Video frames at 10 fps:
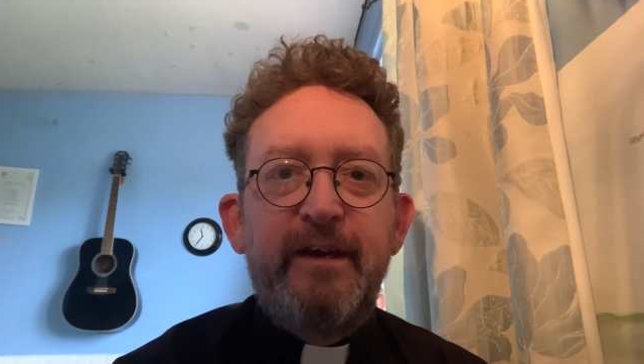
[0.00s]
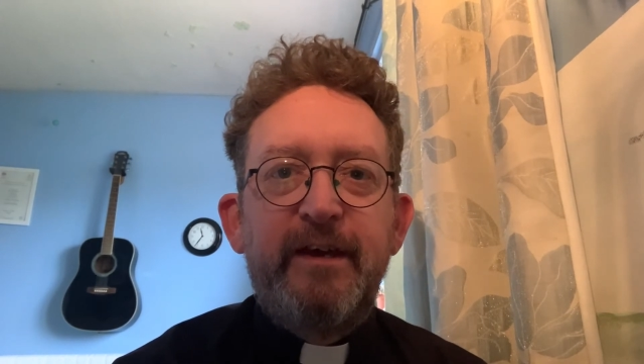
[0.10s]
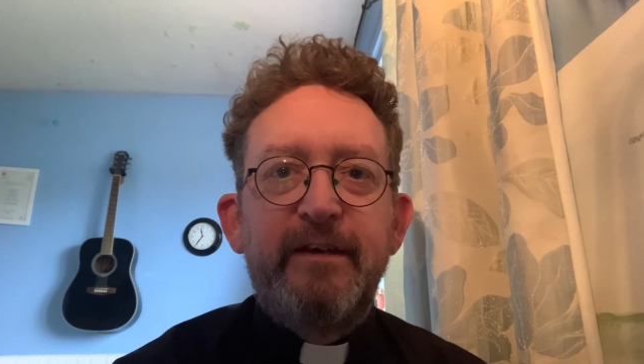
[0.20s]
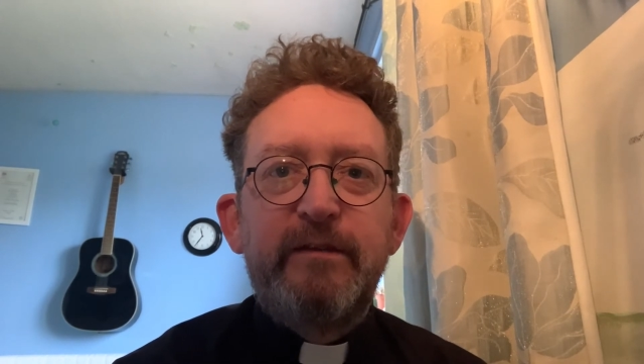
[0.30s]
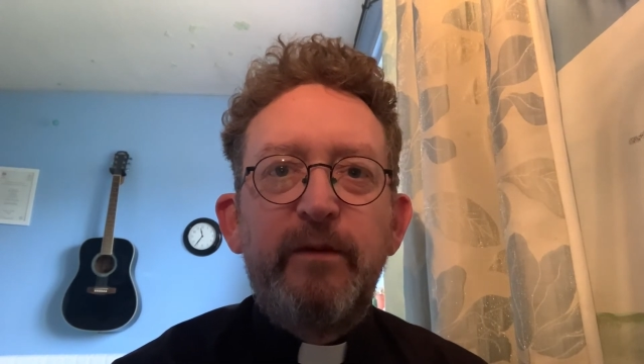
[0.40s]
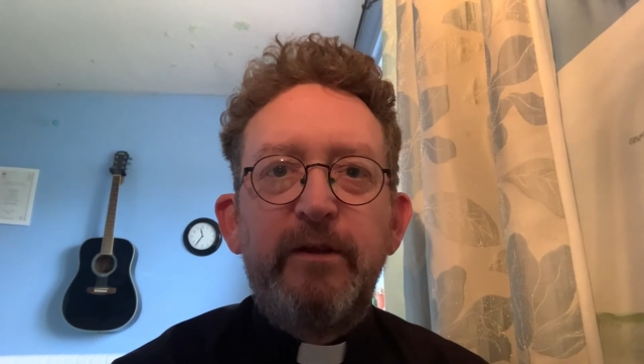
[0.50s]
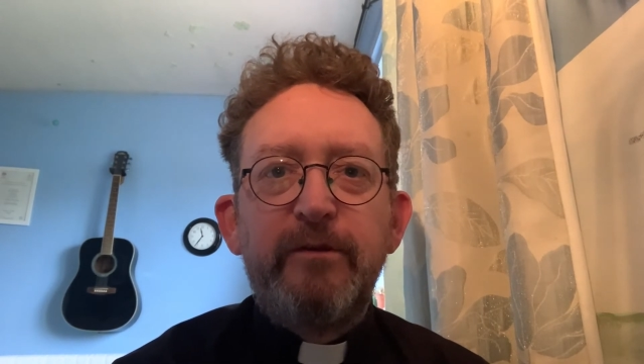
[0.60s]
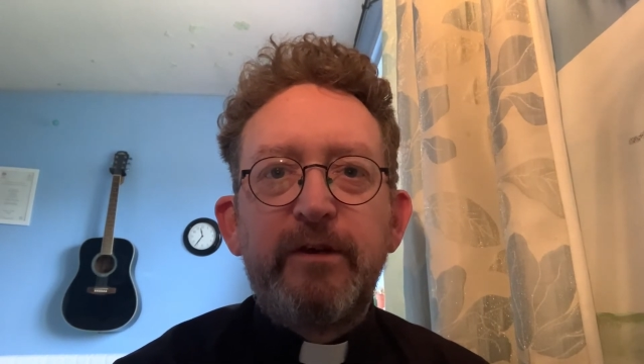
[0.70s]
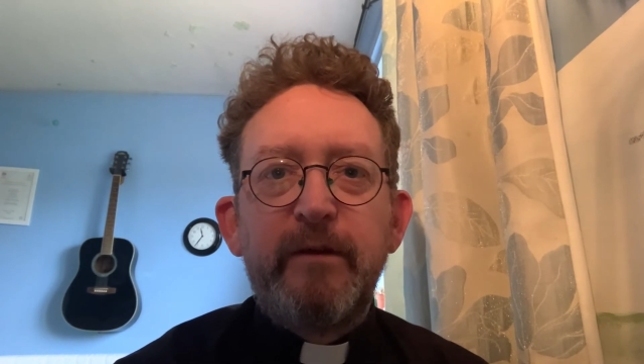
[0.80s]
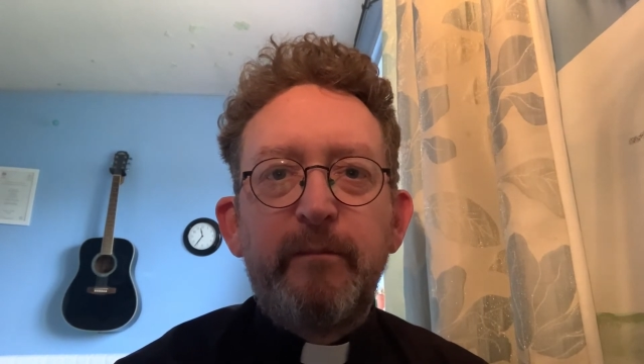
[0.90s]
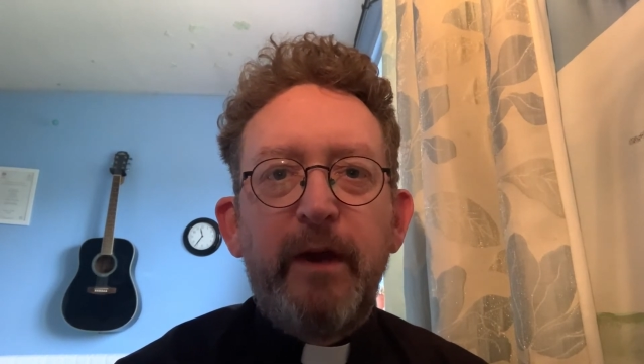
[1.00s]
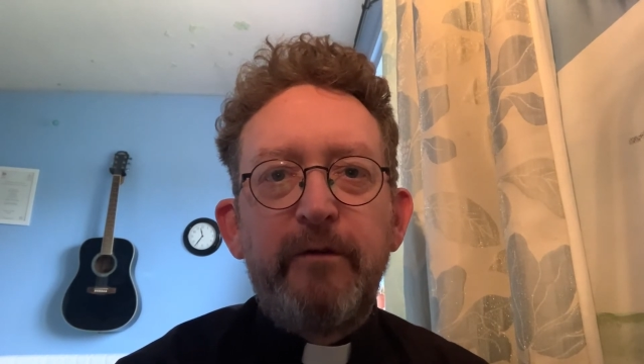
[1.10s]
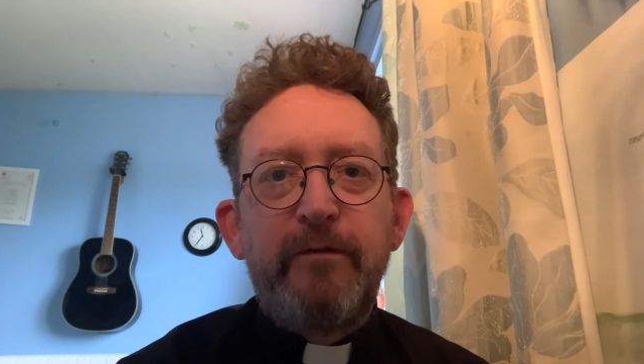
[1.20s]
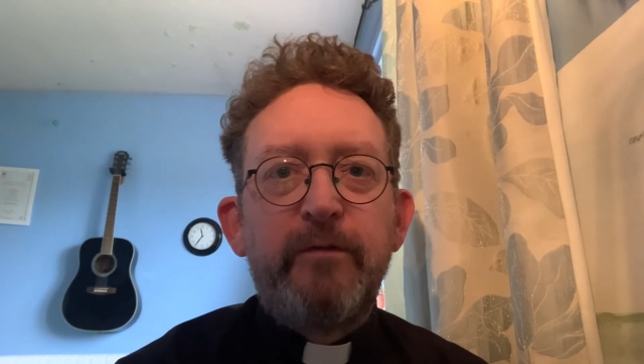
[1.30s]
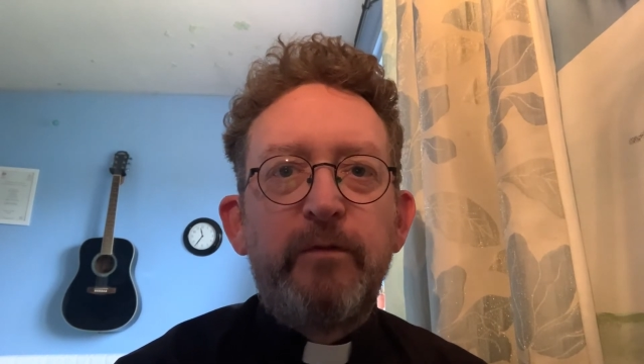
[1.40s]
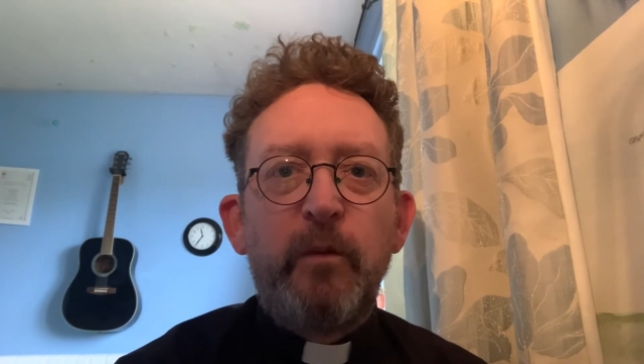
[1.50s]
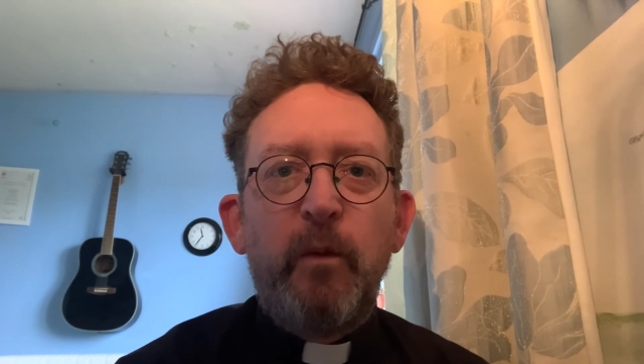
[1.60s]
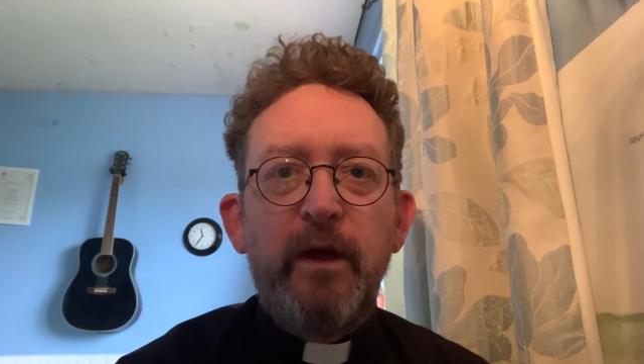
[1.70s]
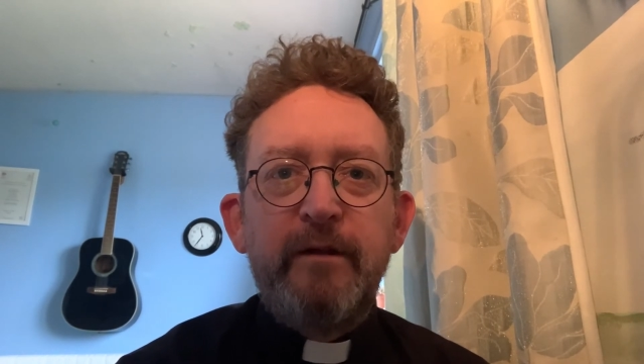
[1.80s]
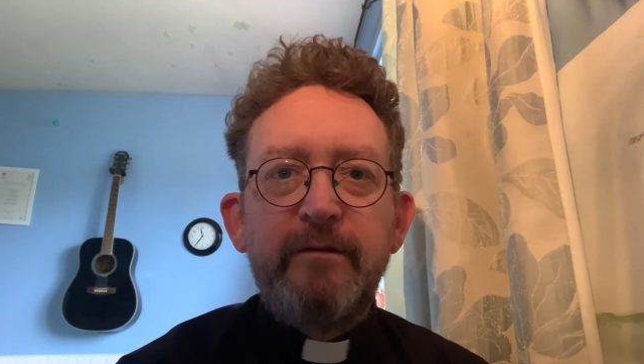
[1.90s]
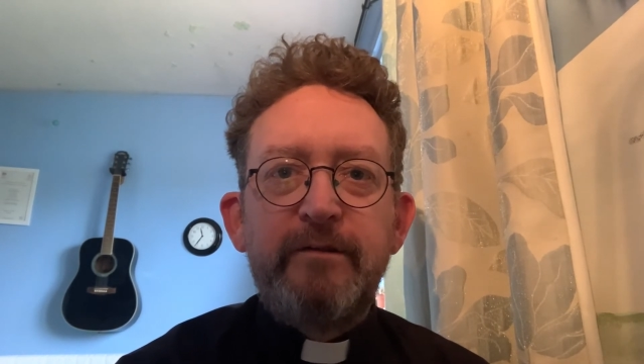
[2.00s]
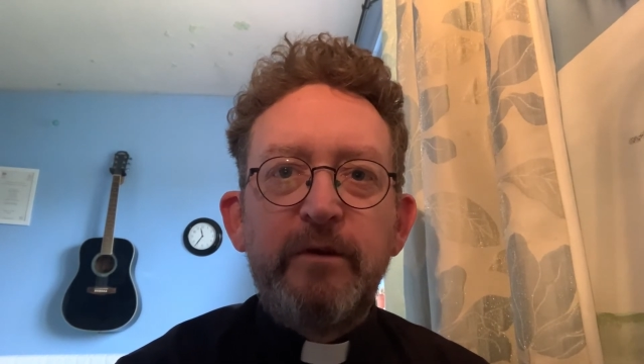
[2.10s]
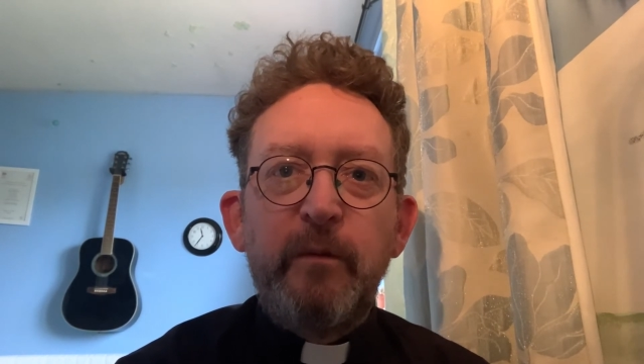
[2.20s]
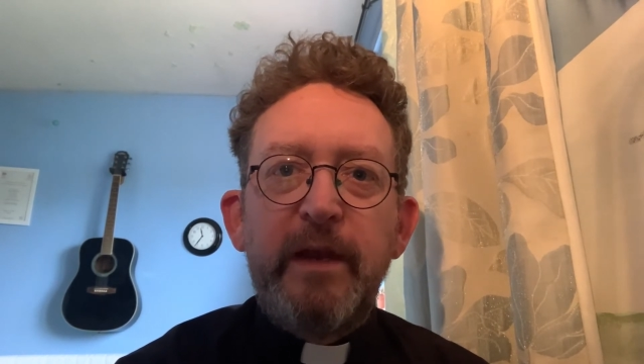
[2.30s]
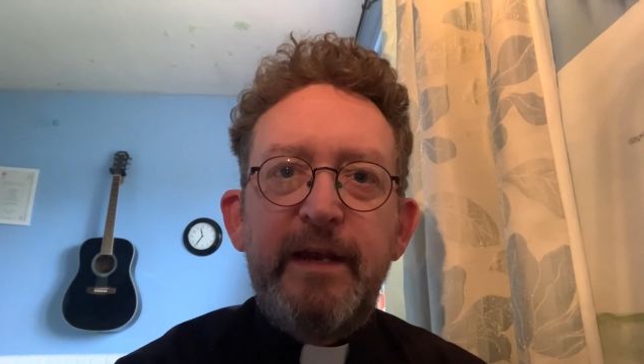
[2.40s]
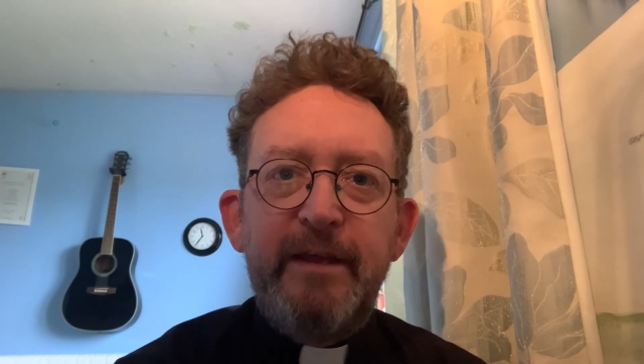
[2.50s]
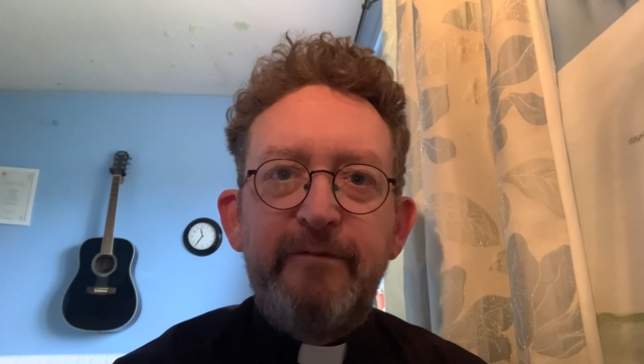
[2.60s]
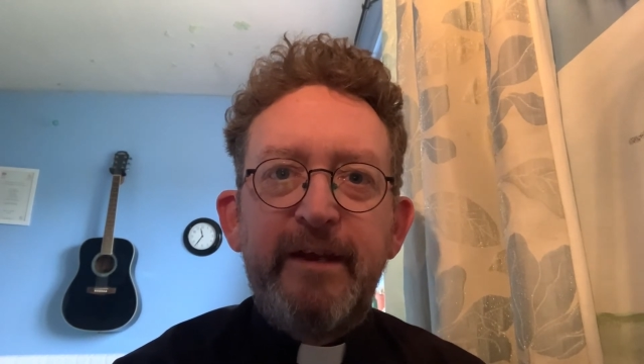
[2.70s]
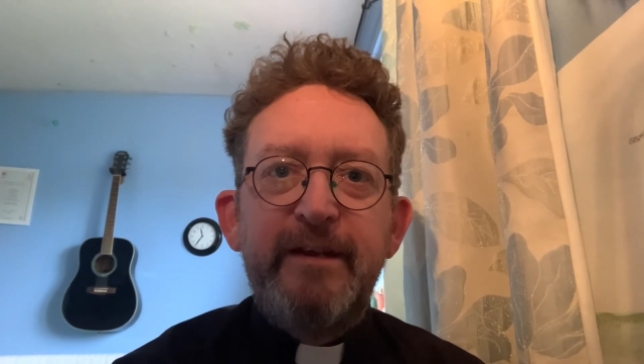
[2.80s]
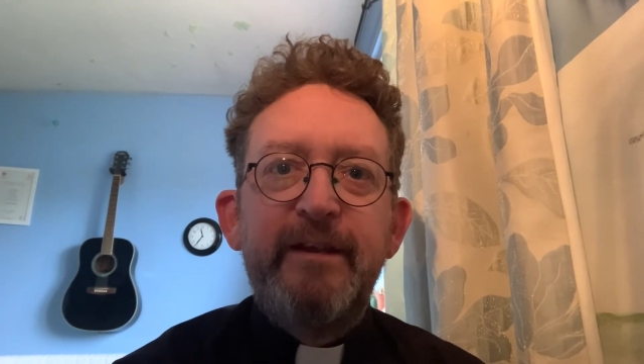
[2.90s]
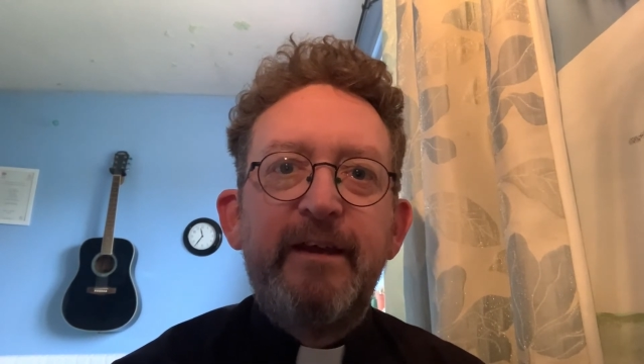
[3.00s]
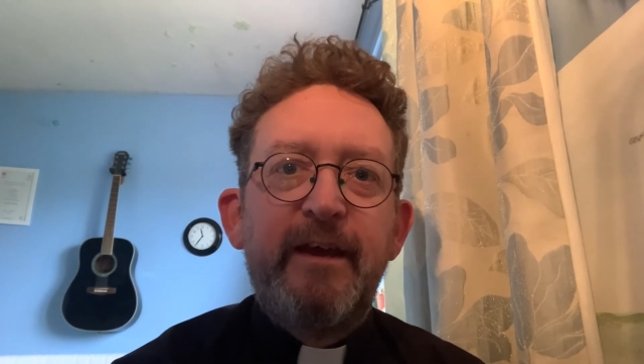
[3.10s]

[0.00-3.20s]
as we look at both the world that we live in